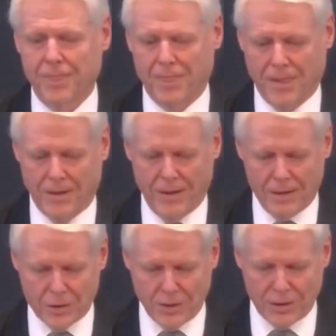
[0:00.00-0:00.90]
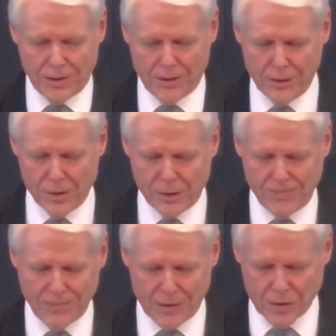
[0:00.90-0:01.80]
So in conclusion,
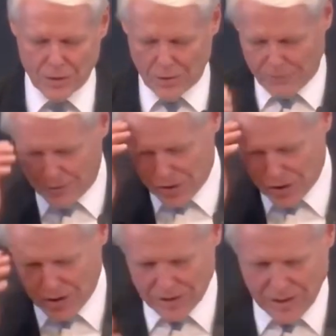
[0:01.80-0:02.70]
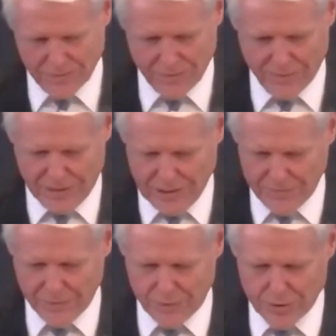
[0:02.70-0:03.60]
let's go to 1 John chapter 5 and
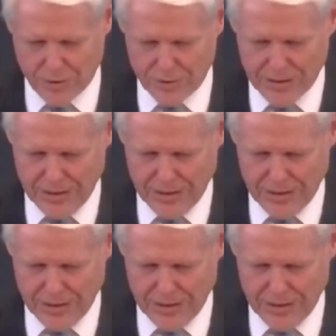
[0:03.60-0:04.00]
verse 13.